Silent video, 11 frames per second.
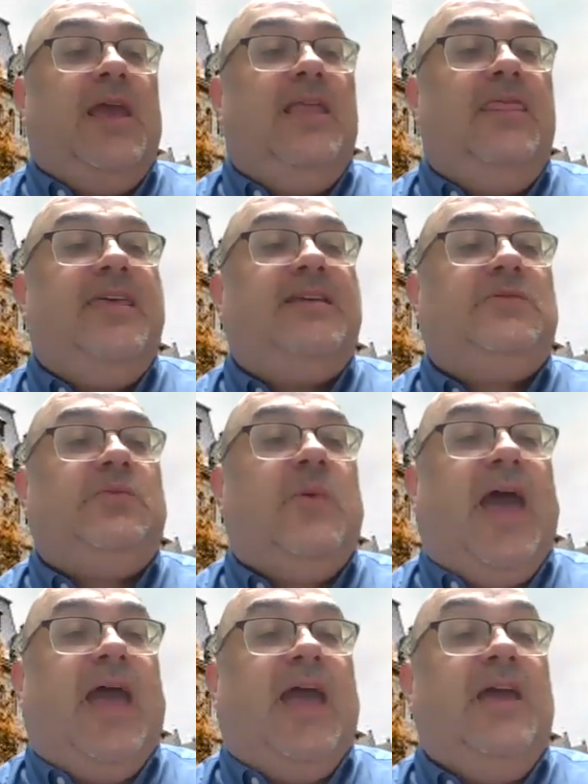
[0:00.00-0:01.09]
In this
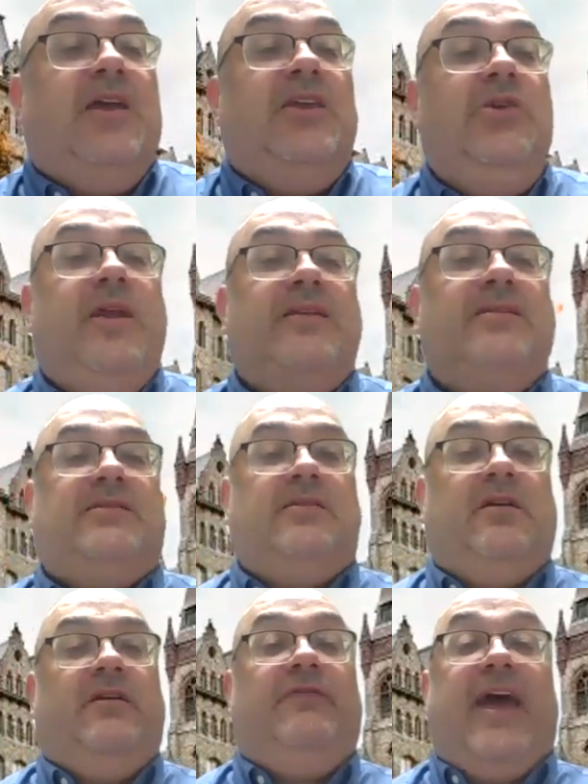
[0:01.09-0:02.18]
way, you can
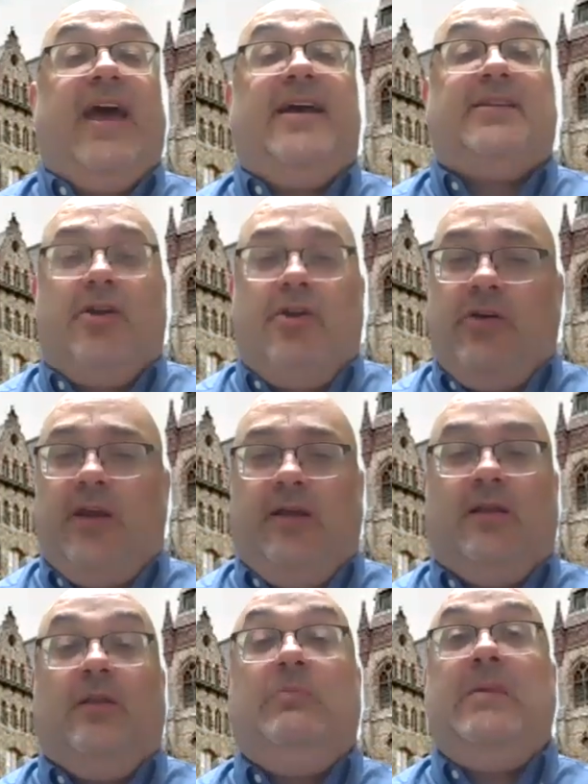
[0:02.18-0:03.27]
serve as a
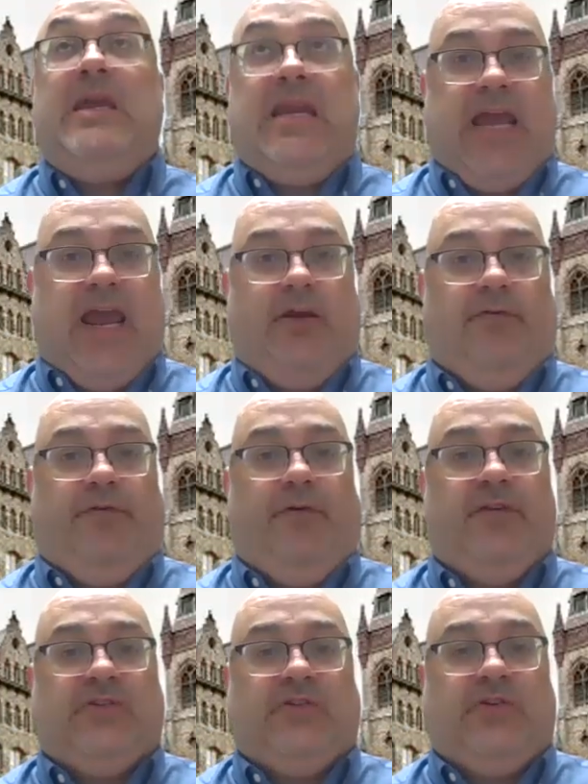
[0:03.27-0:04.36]
critical mediator for
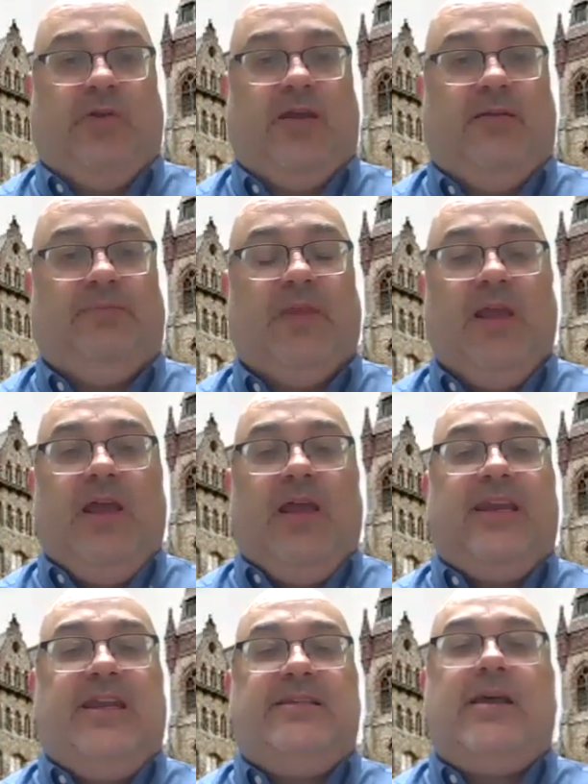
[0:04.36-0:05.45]
the student.
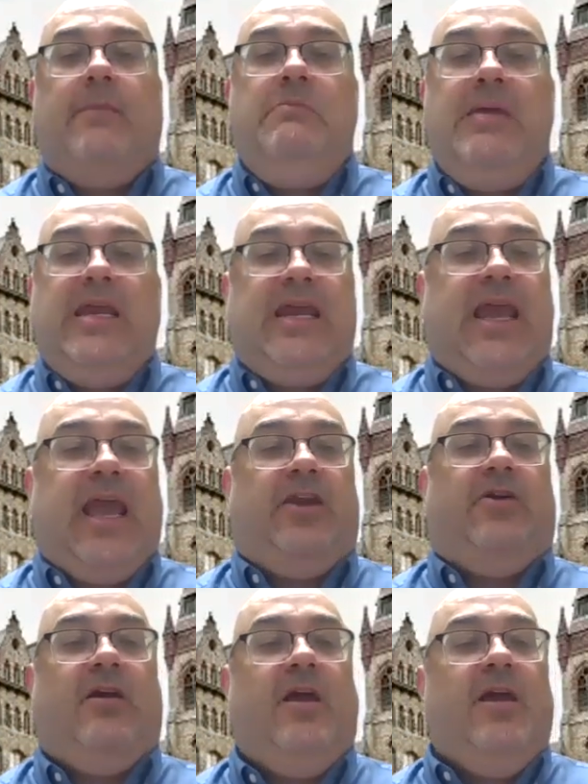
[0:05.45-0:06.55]
That is, a
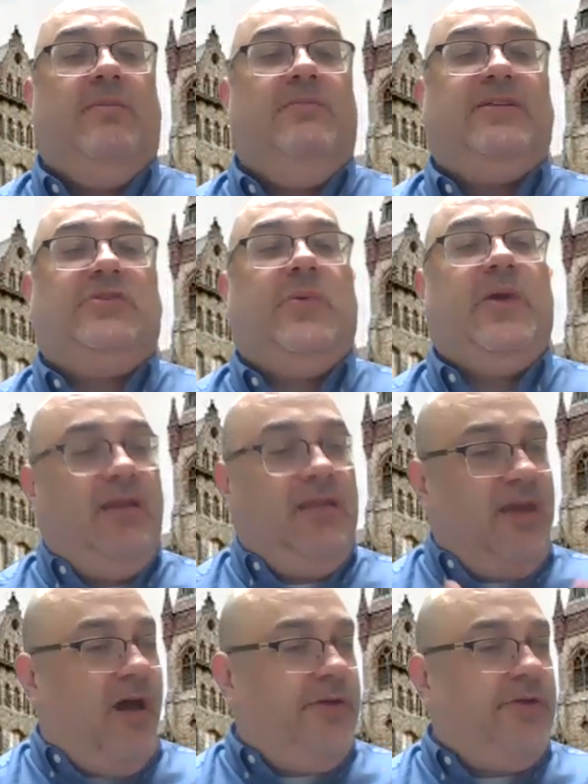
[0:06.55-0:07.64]
mediator between
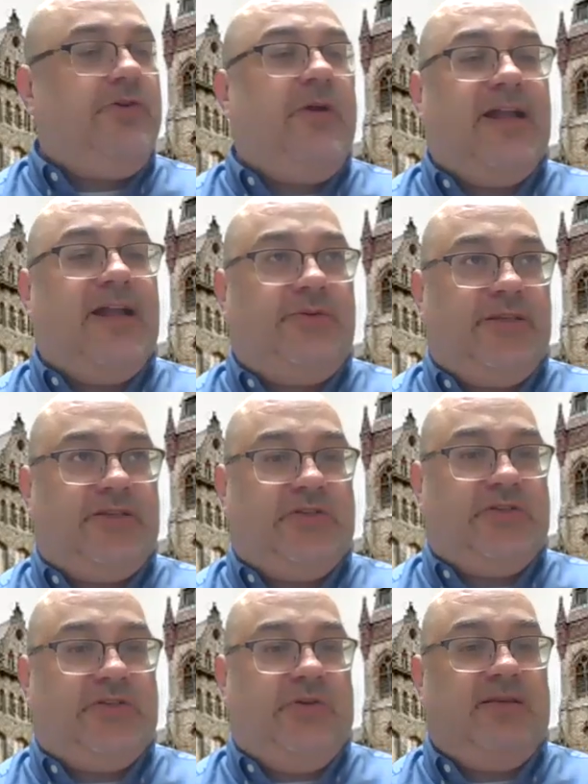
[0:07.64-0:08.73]
the undergraduate
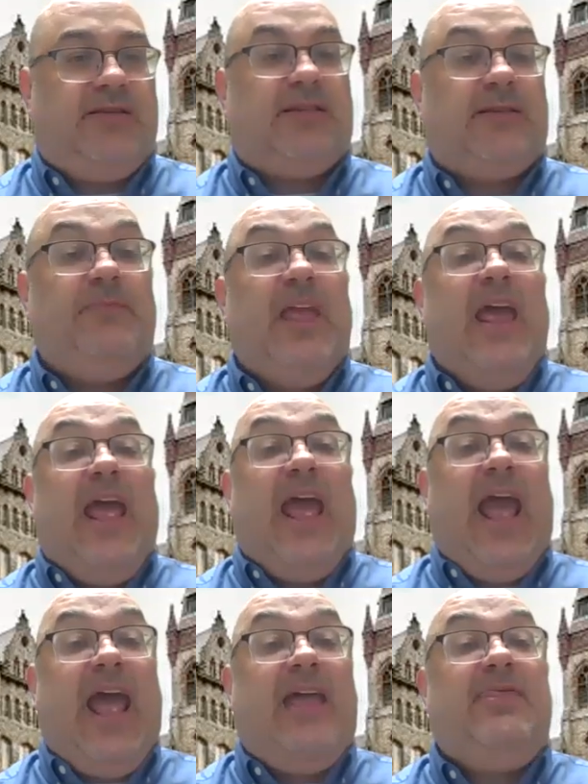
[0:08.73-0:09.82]
students
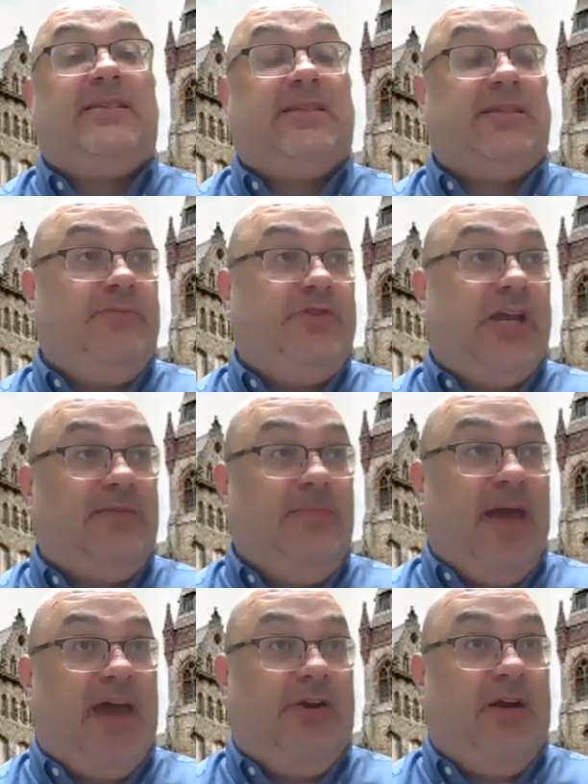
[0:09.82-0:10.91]
and the subject
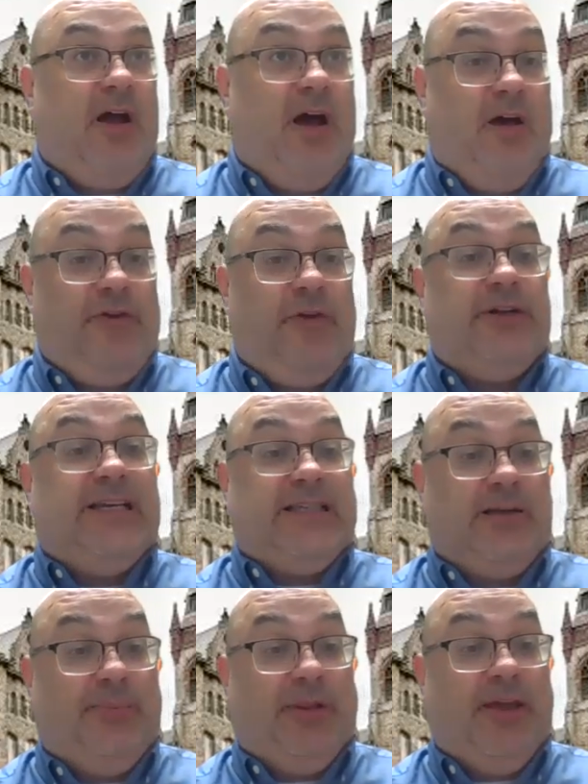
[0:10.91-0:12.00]
matter of your
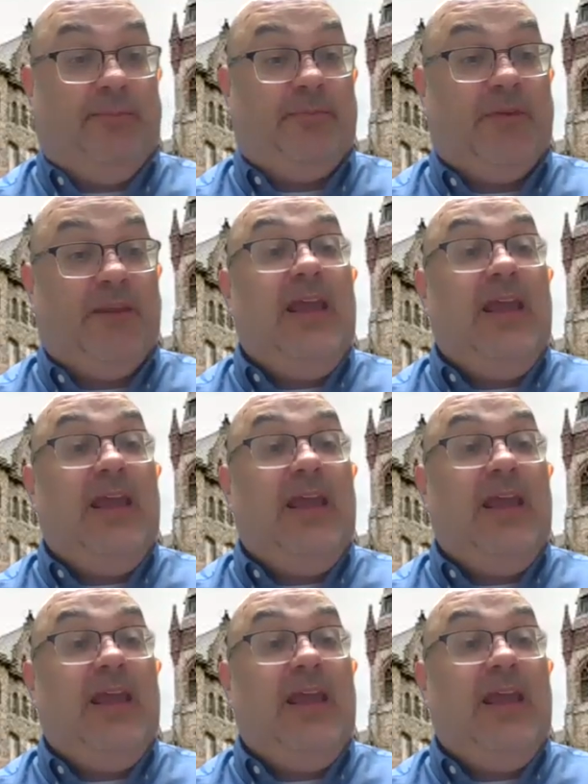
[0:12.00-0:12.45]
discipline,